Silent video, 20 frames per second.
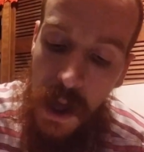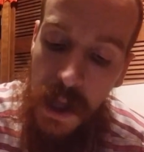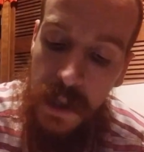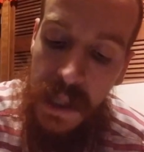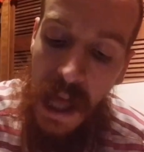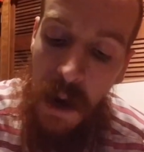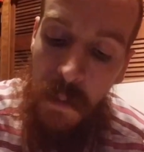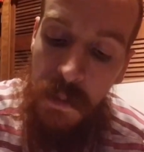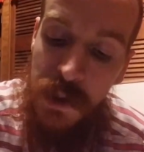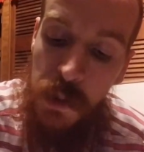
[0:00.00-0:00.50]

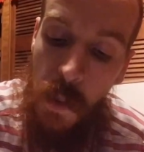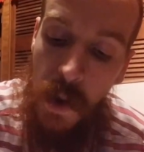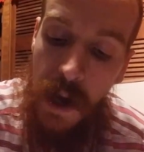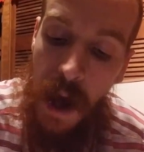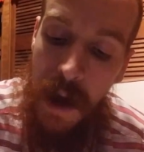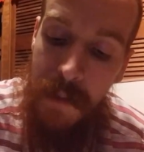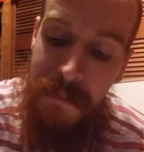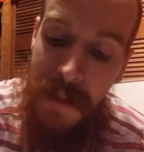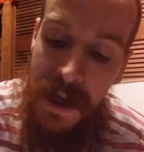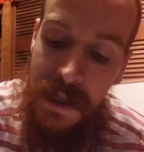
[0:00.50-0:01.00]
that was what
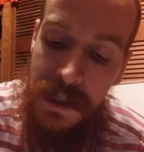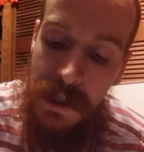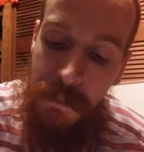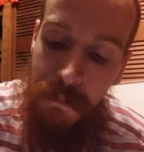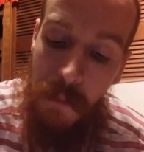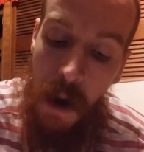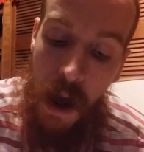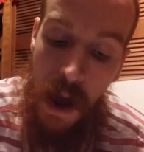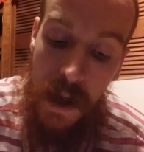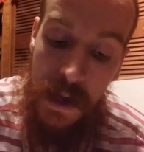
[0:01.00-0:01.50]
I meant
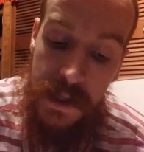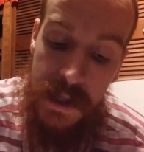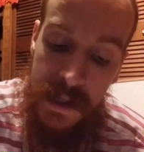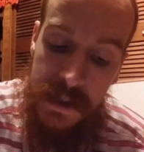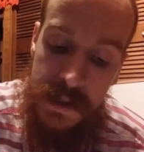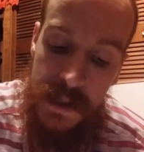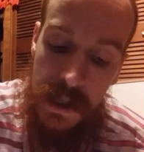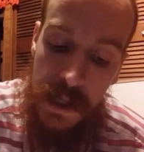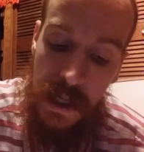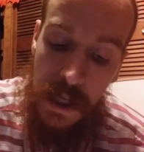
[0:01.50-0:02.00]
by
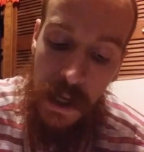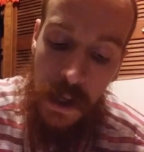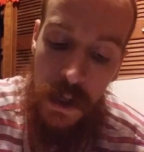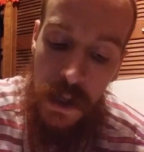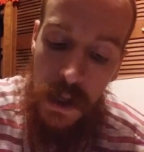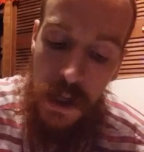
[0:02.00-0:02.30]
destiny,